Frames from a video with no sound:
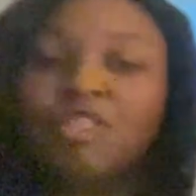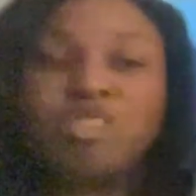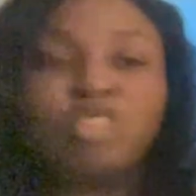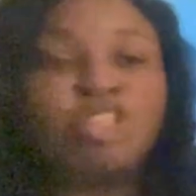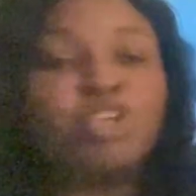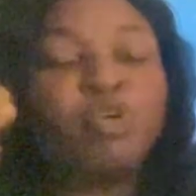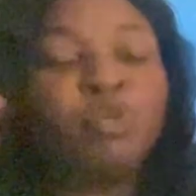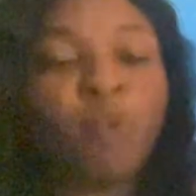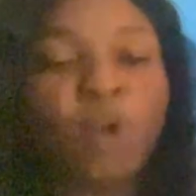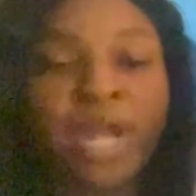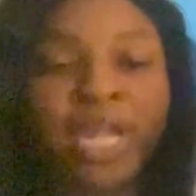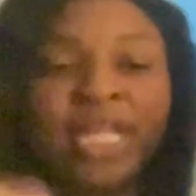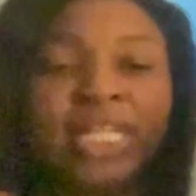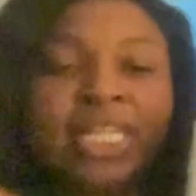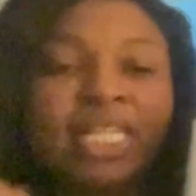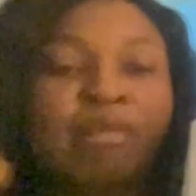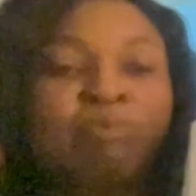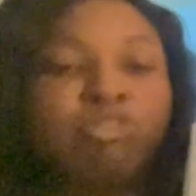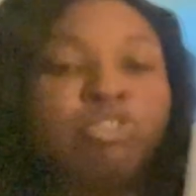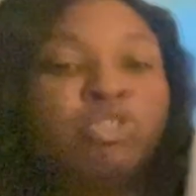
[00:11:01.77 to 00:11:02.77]
You
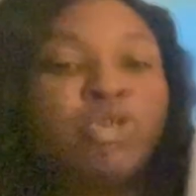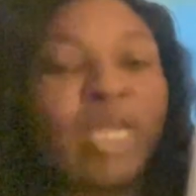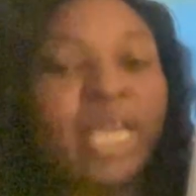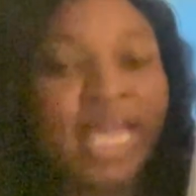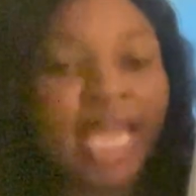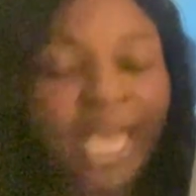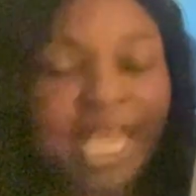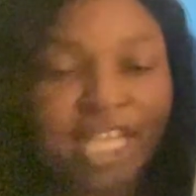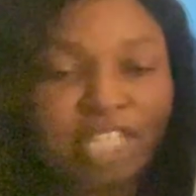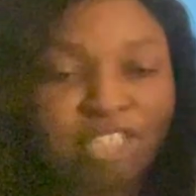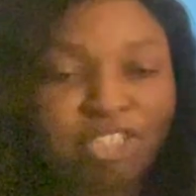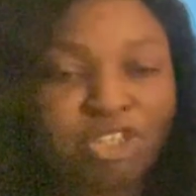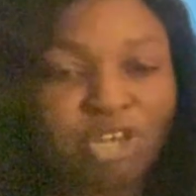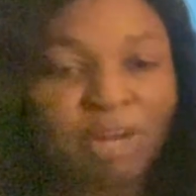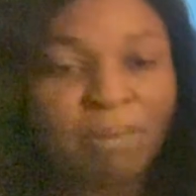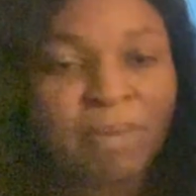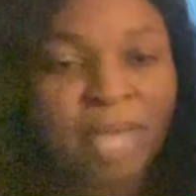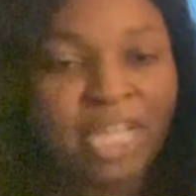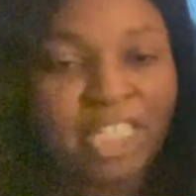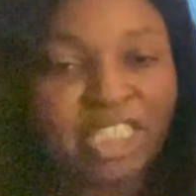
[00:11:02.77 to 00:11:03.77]
wanting them to engage their
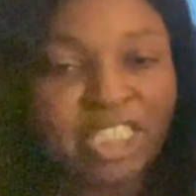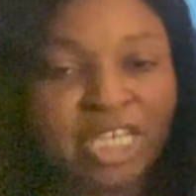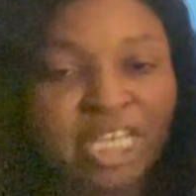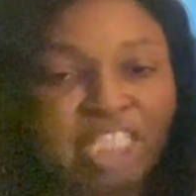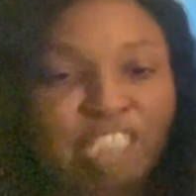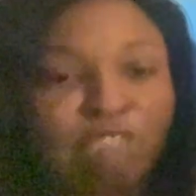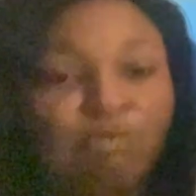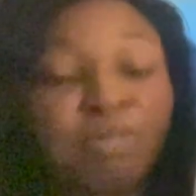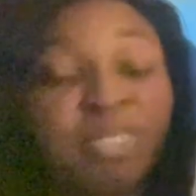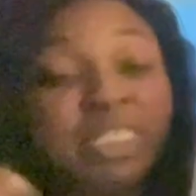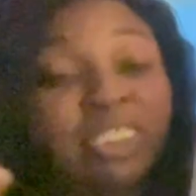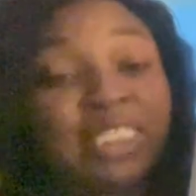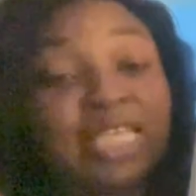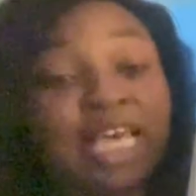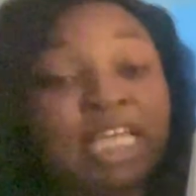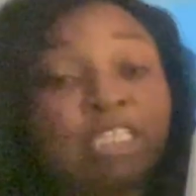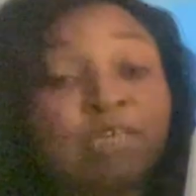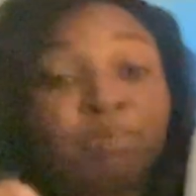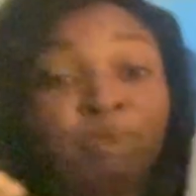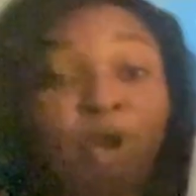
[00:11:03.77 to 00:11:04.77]
imagination, because
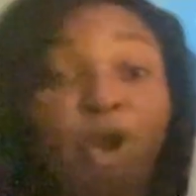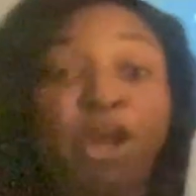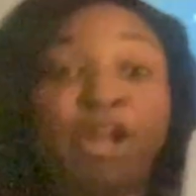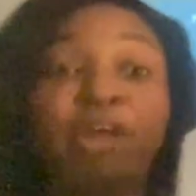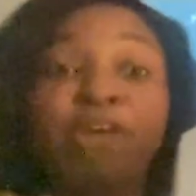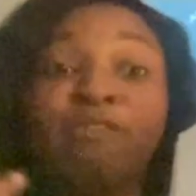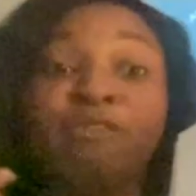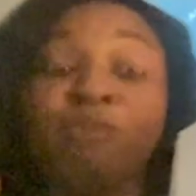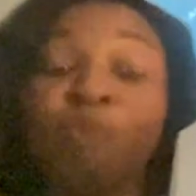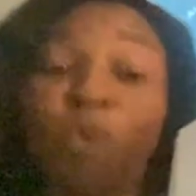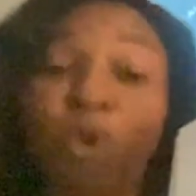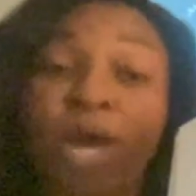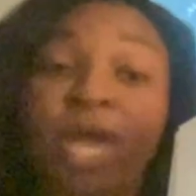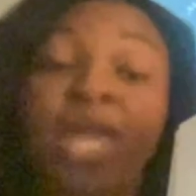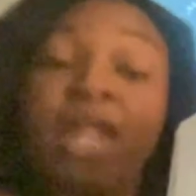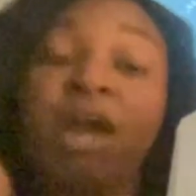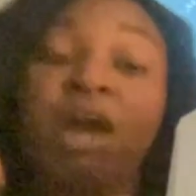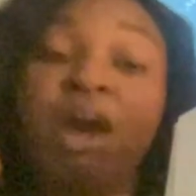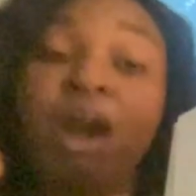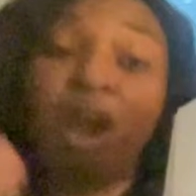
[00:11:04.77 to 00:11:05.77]
that's part of
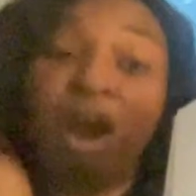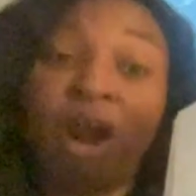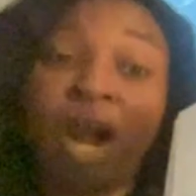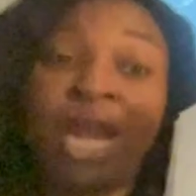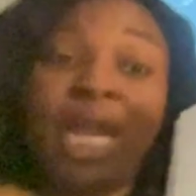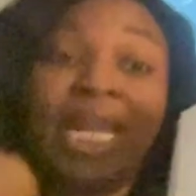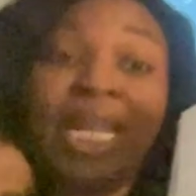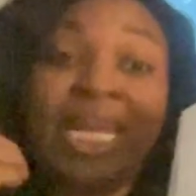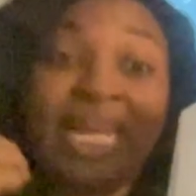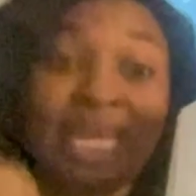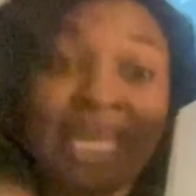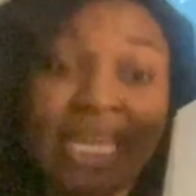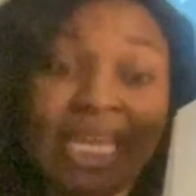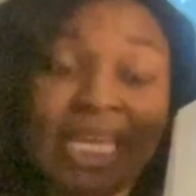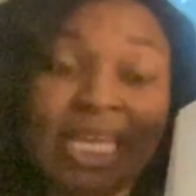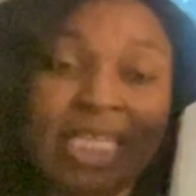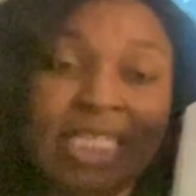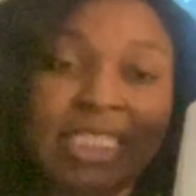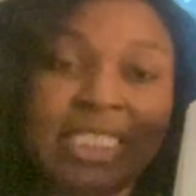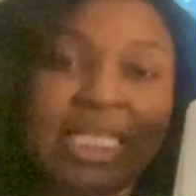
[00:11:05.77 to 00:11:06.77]
what art
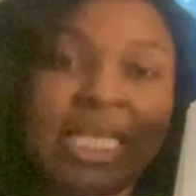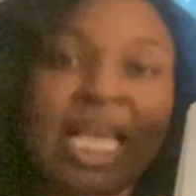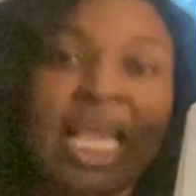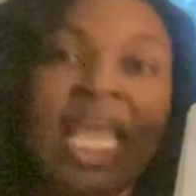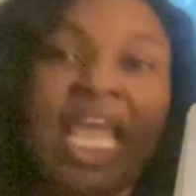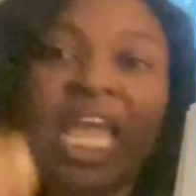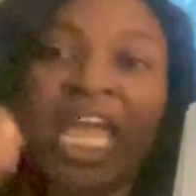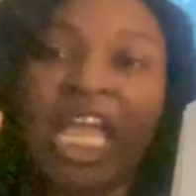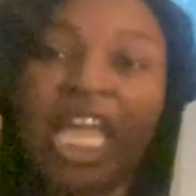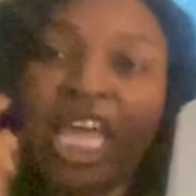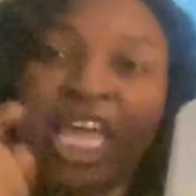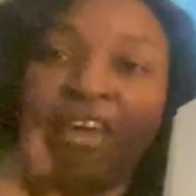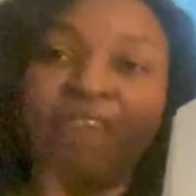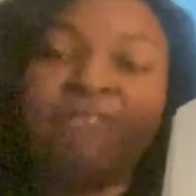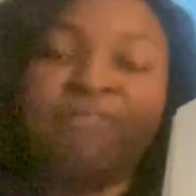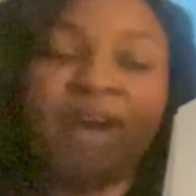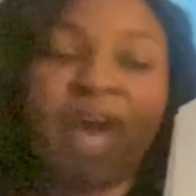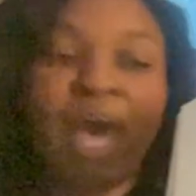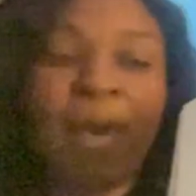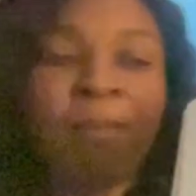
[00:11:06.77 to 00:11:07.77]
is.
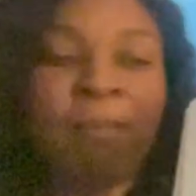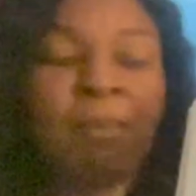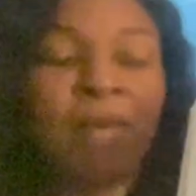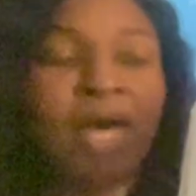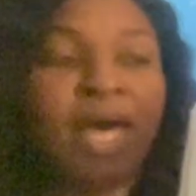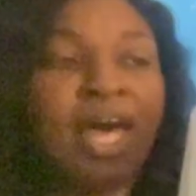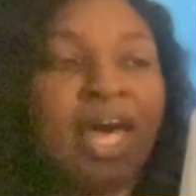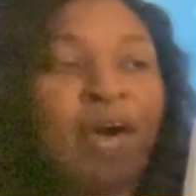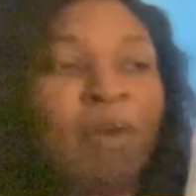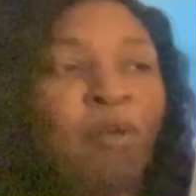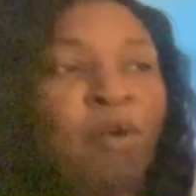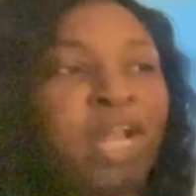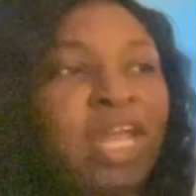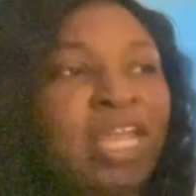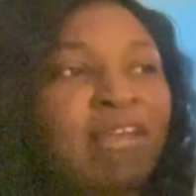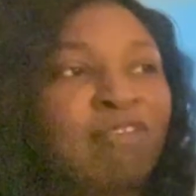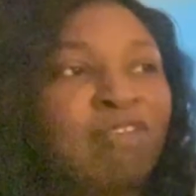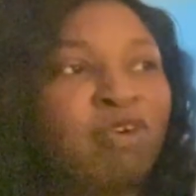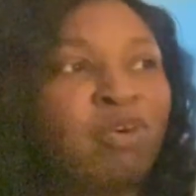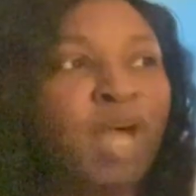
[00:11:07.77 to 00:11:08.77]
If I want to
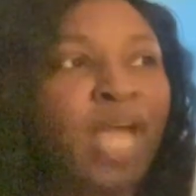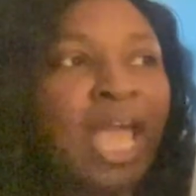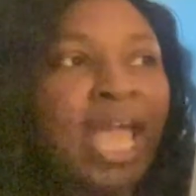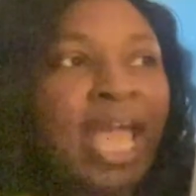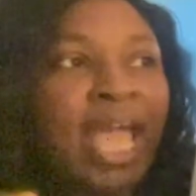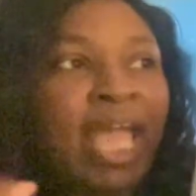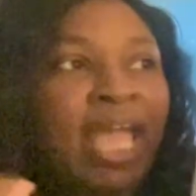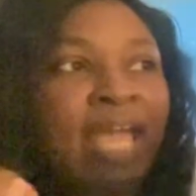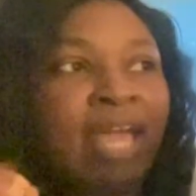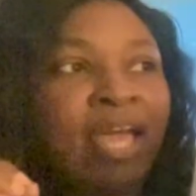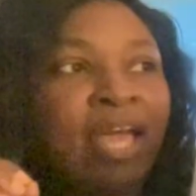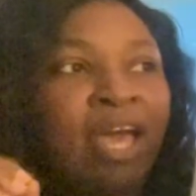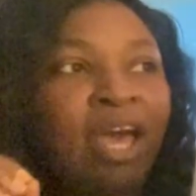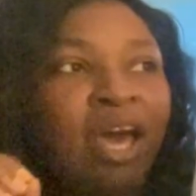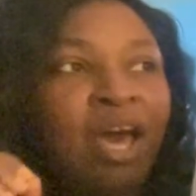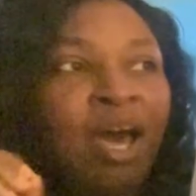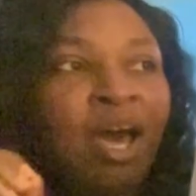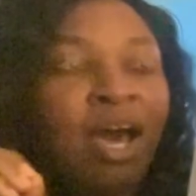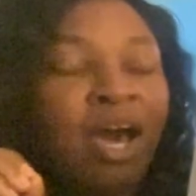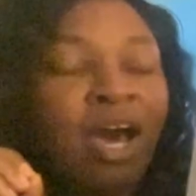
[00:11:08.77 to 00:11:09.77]
give you a
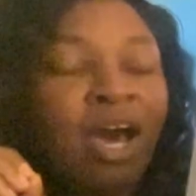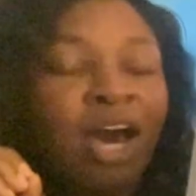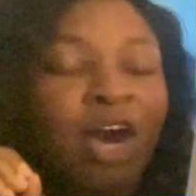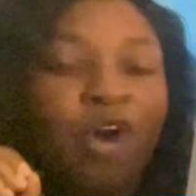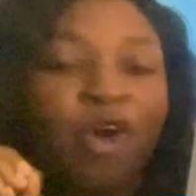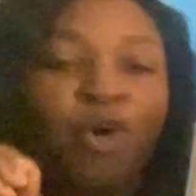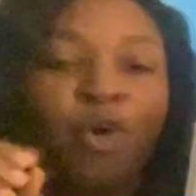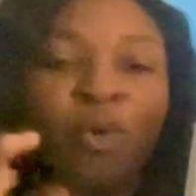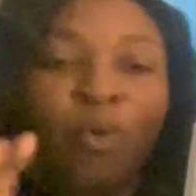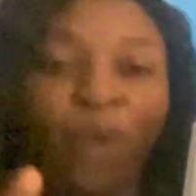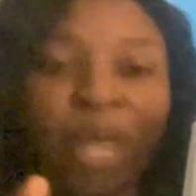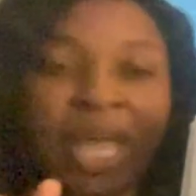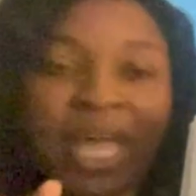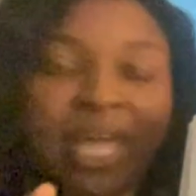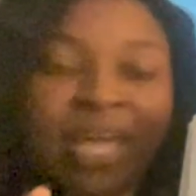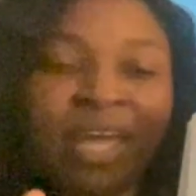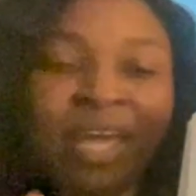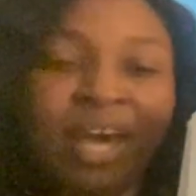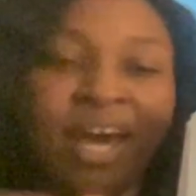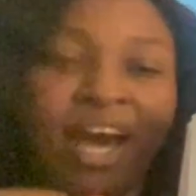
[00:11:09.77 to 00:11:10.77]

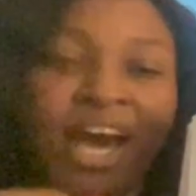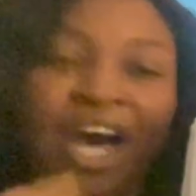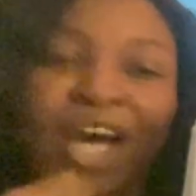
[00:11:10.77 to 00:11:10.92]
quick